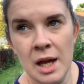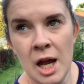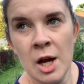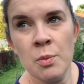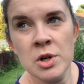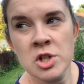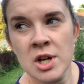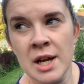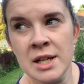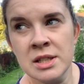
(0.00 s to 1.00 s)
I wish I
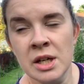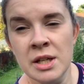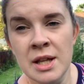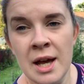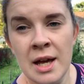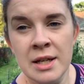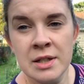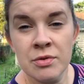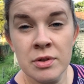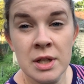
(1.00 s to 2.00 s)
had done that
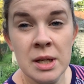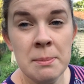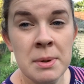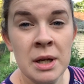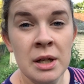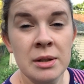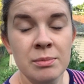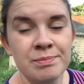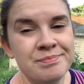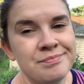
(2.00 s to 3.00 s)
differently, but
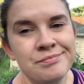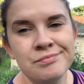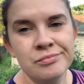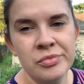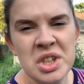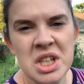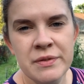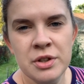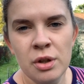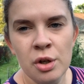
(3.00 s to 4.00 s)
you live
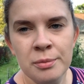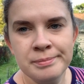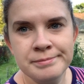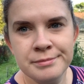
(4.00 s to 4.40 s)
and you learn.